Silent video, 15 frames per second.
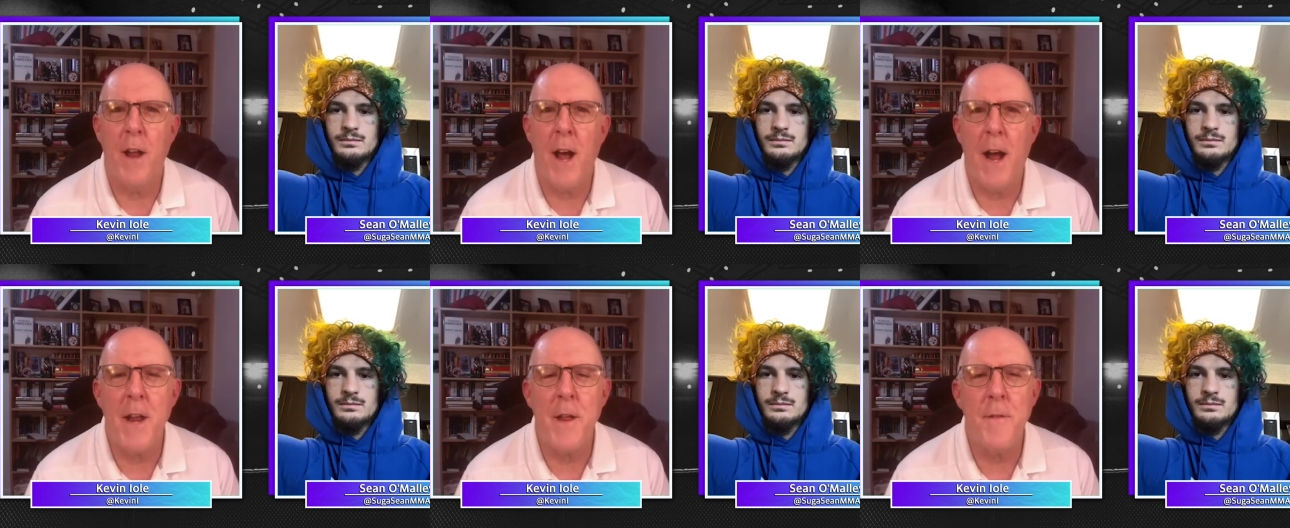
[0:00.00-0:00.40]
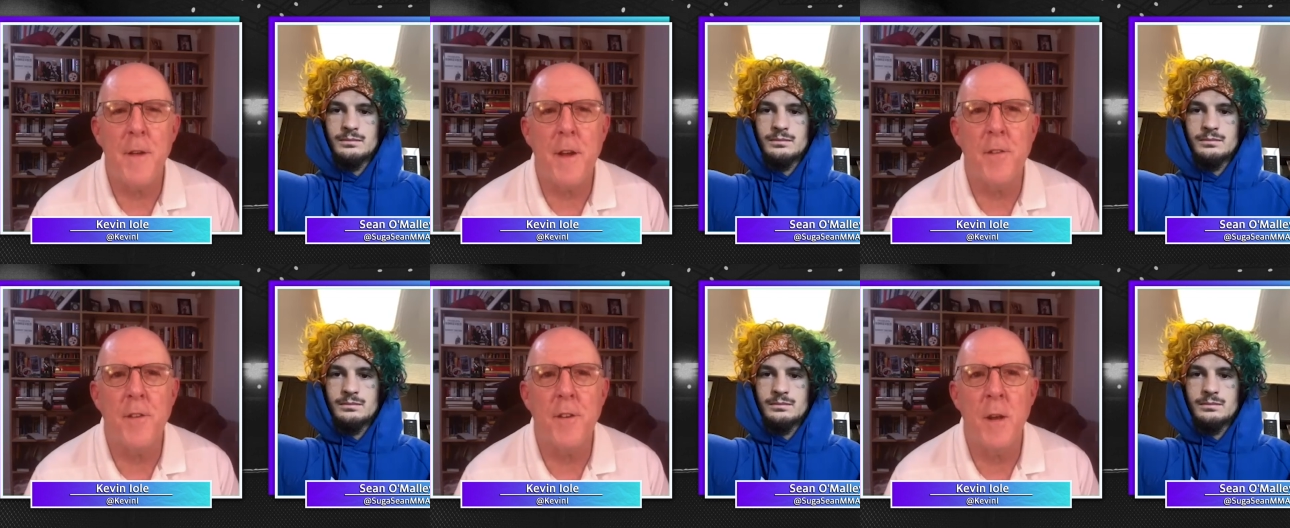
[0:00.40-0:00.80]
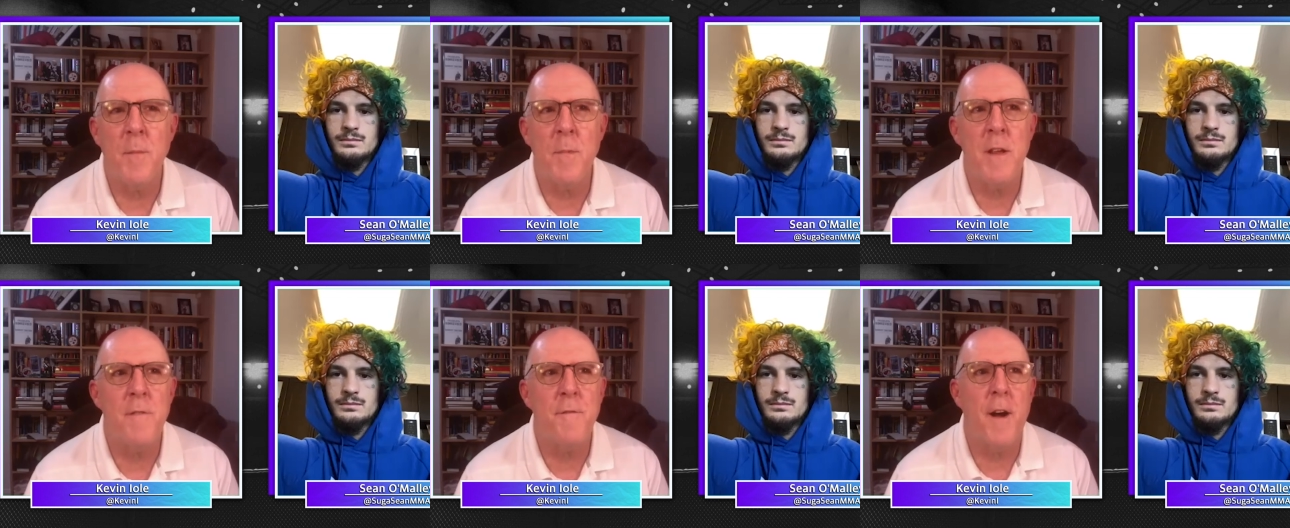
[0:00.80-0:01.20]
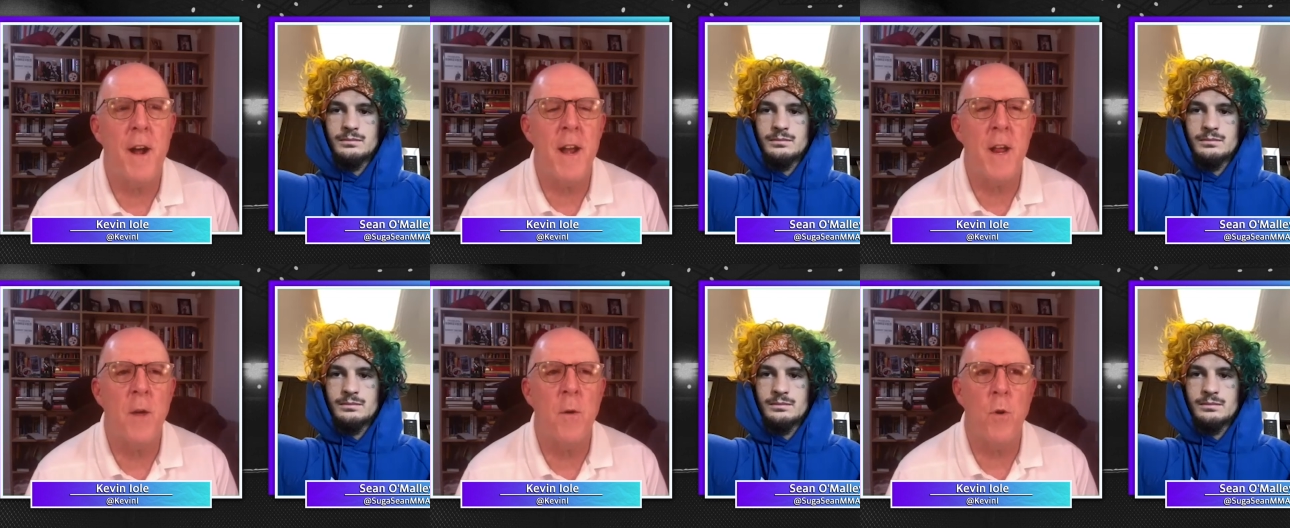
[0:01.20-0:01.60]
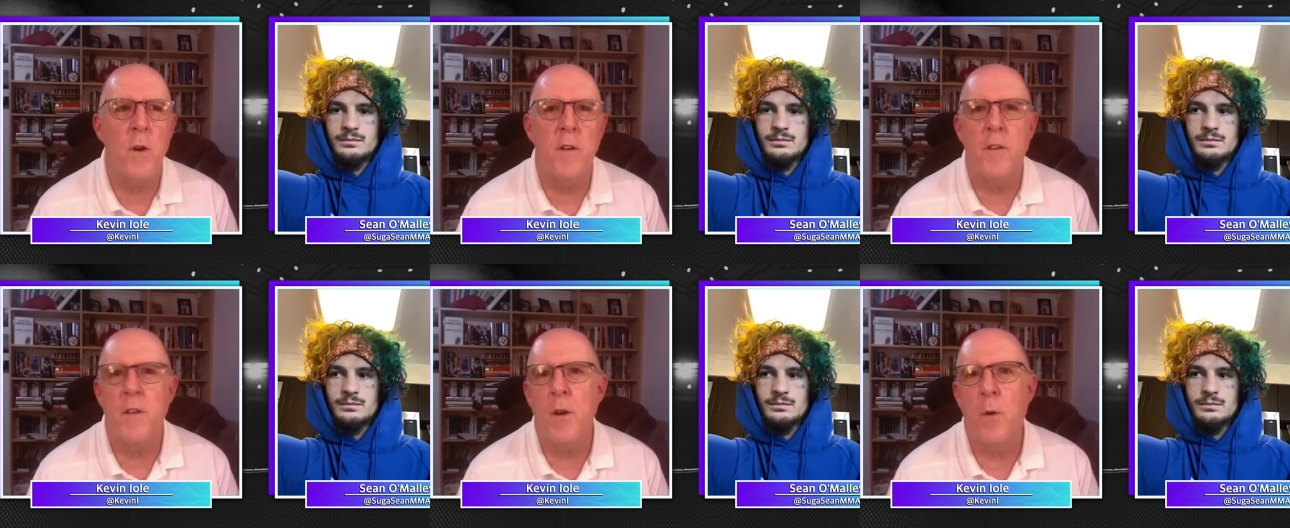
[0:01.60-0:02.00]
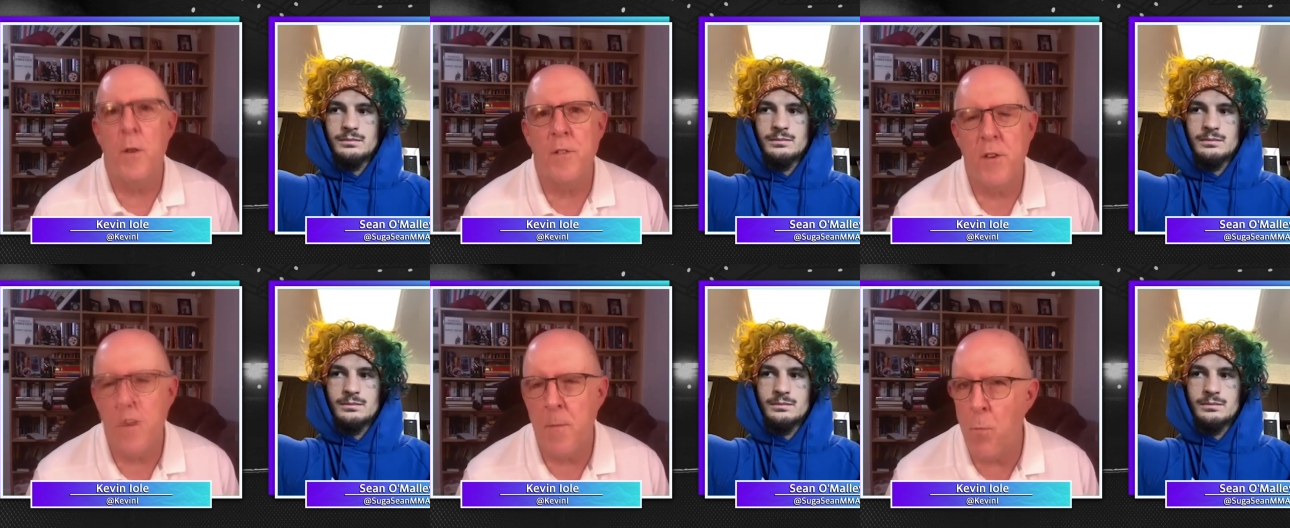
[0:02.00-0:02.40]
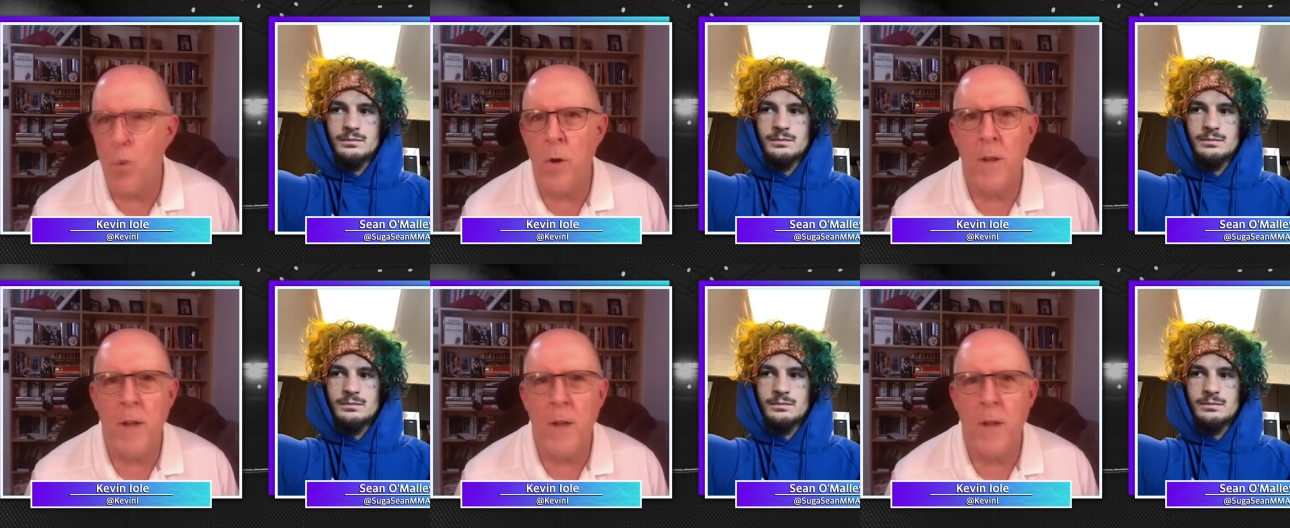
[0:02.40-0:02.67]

Speaker 1: How do you think it's going to be fighting where it's, you know, it's more